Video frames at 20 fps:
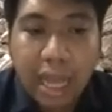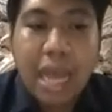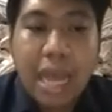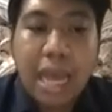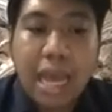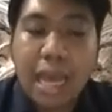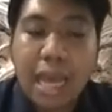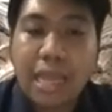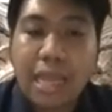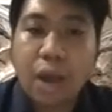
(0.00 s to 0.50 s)

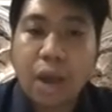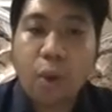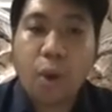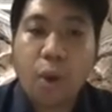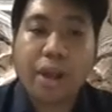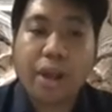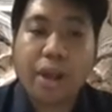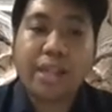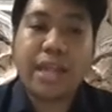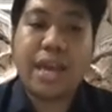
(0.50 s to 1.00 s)
in
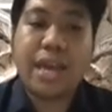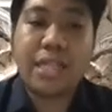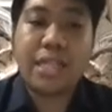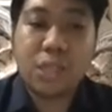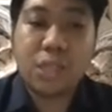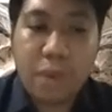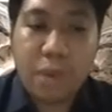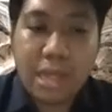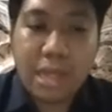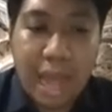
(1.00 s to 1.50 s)
accordance
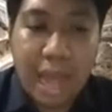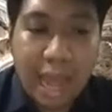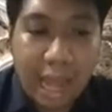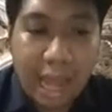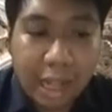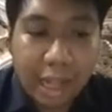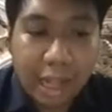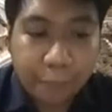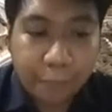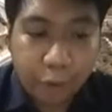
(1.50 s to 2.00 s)
with the health
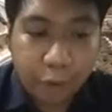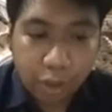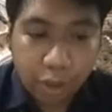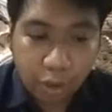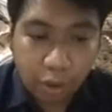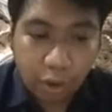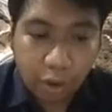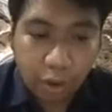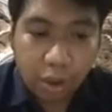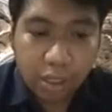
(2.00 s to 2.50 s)

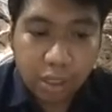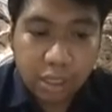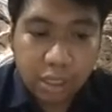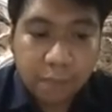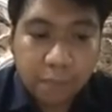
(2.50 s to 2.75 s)
protocols.